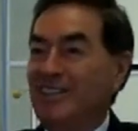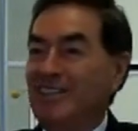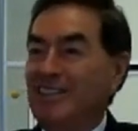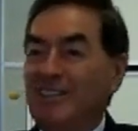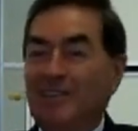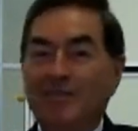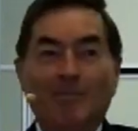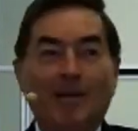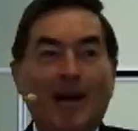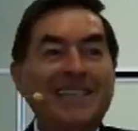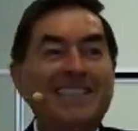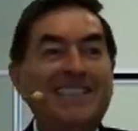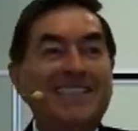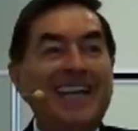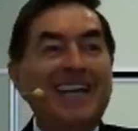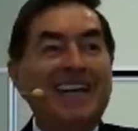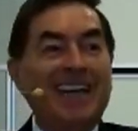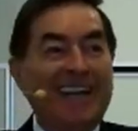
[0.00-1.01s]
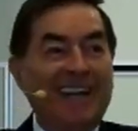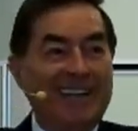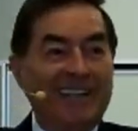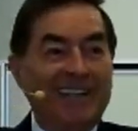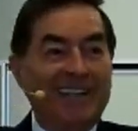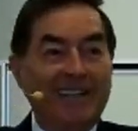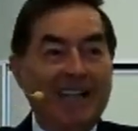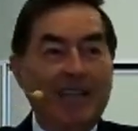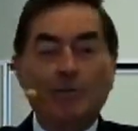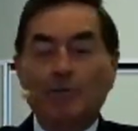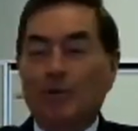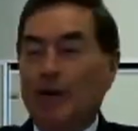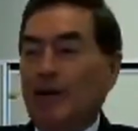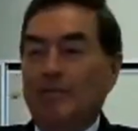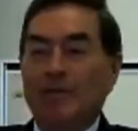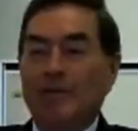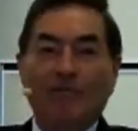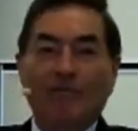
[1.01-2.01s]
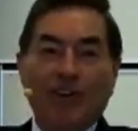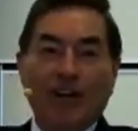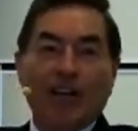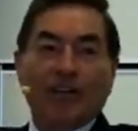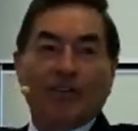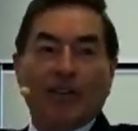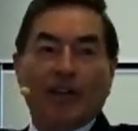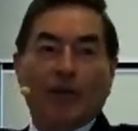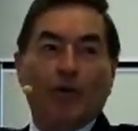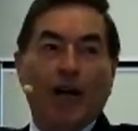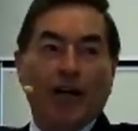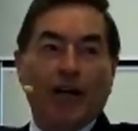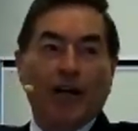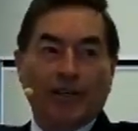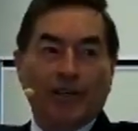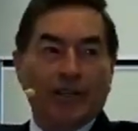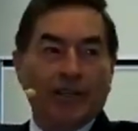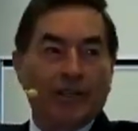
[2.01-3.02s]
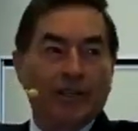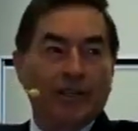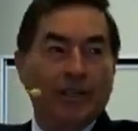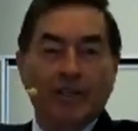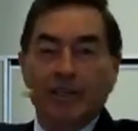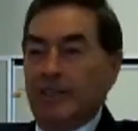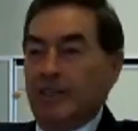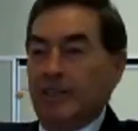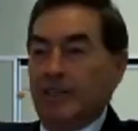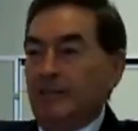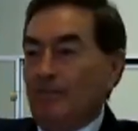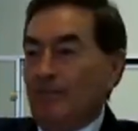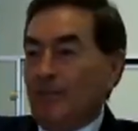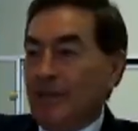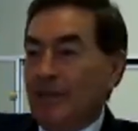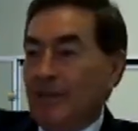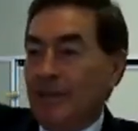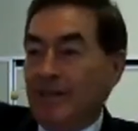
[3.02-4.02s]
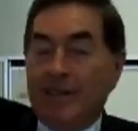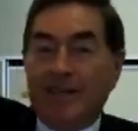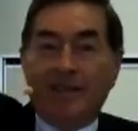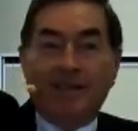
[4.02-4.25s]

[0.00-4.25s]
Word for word: by singing. That's why I'm afraid of the choir. You know,